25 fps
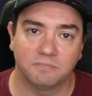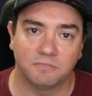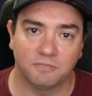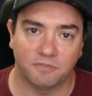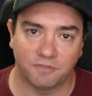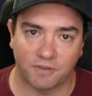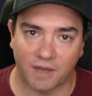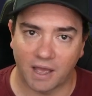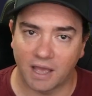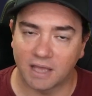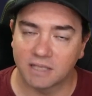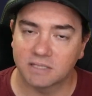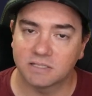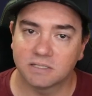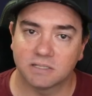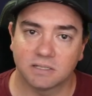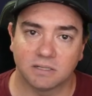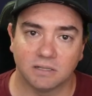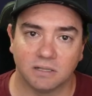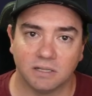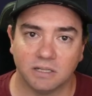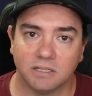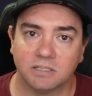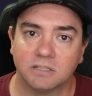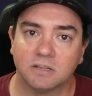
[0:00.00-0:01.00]
fast
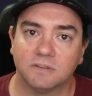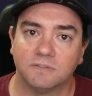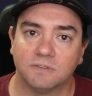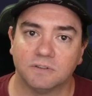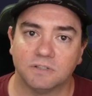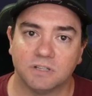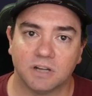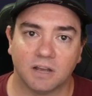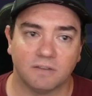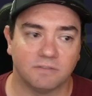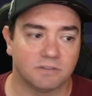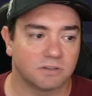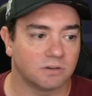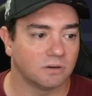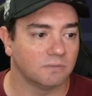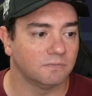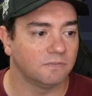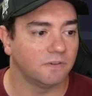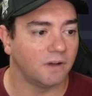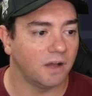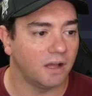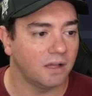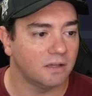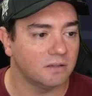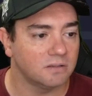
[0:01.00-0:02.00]
linter for JavaScript
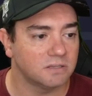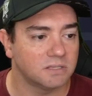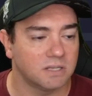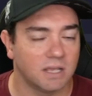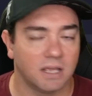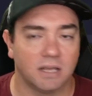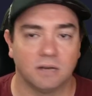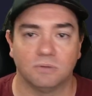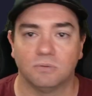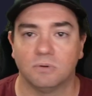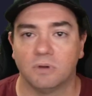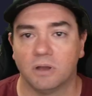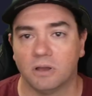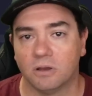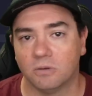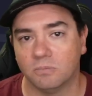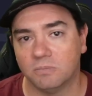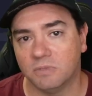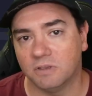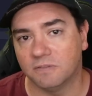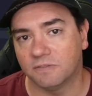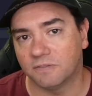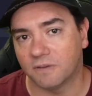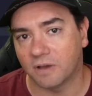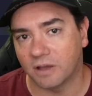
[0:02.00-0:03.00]
files, and it will help
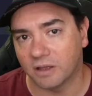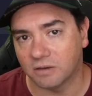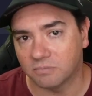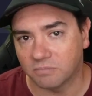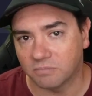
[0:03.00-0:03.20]
me find